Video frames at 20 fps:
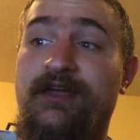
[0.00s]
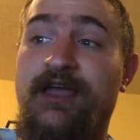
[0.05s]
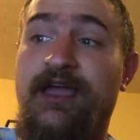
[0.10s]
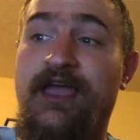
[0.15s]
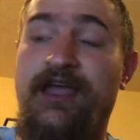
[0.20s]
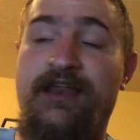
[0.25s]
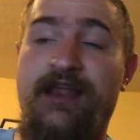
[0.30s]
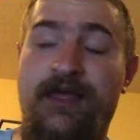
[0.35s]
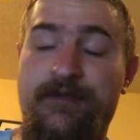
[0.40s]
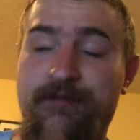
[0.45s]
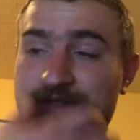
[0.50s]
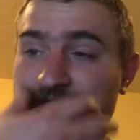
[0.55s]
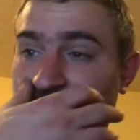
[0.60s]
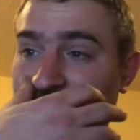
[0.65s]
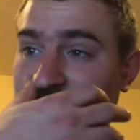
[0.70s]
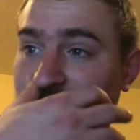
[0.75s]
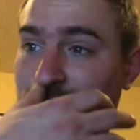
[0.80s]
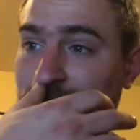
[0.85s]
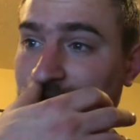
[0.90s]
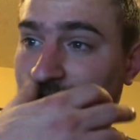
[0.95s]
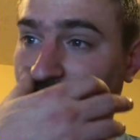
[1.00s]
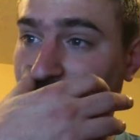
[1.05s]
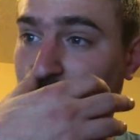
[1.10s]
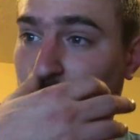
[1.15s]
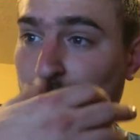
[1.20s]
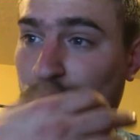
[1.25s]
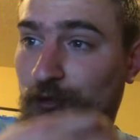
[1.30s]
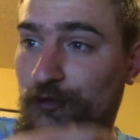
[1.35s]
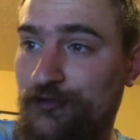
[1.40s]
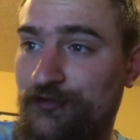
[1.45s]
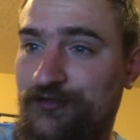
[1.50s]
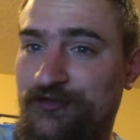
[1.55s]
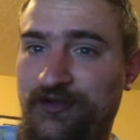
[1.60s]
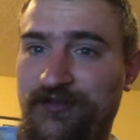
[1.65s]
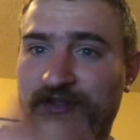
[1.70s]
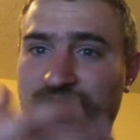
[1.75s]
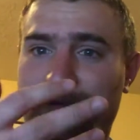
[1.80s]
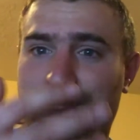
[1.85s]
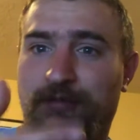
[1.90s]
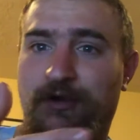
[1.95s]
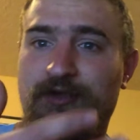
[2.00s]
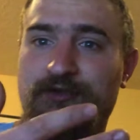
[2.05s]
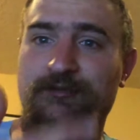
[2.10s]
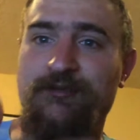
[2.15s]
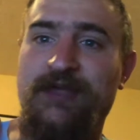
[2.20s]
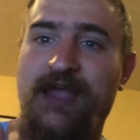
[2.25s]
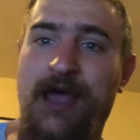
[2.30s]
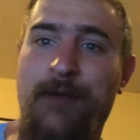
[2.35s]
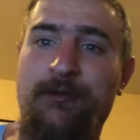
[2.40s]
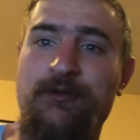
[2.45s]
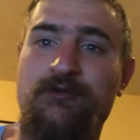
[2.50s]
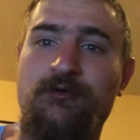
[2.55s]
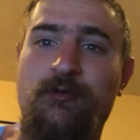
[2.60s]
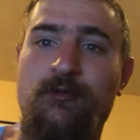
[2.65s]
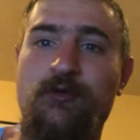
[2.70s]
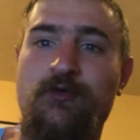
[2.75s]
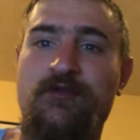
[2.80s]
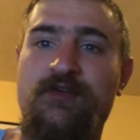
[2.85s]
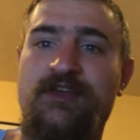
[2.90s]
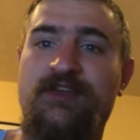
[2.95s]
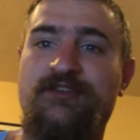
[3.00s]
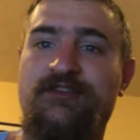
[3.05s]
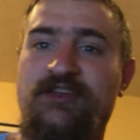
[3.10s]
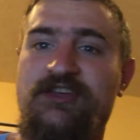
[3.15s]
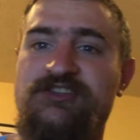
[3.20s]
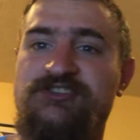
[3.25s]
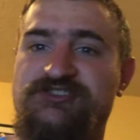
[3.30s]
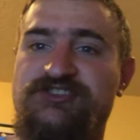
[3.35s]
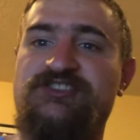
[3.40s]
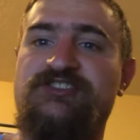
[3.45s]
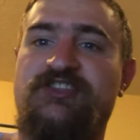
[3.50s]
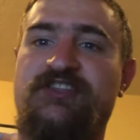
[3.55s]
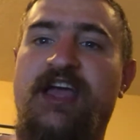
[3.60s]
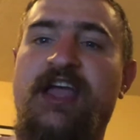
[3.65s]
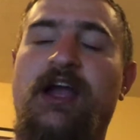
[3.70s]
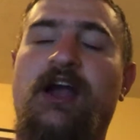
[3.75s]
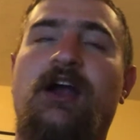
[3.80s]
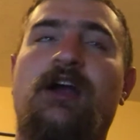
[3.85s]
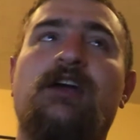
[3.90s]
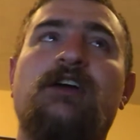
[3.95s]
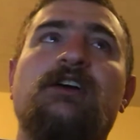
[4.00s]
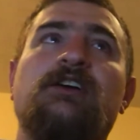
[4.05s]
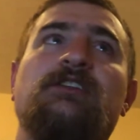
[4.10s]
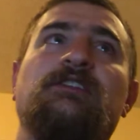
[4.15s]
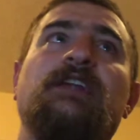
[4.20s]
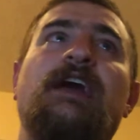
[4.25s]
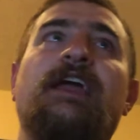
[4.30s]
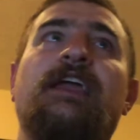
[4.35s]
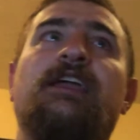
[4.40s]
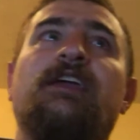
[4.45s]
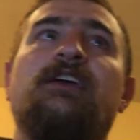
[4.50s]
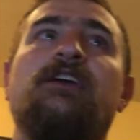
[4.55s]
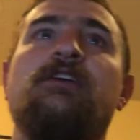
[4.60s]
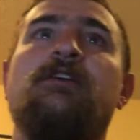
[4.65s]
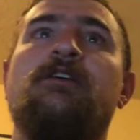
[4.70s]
And I mean that's the worst thing that can possibly happen to a movie is it's just there. Like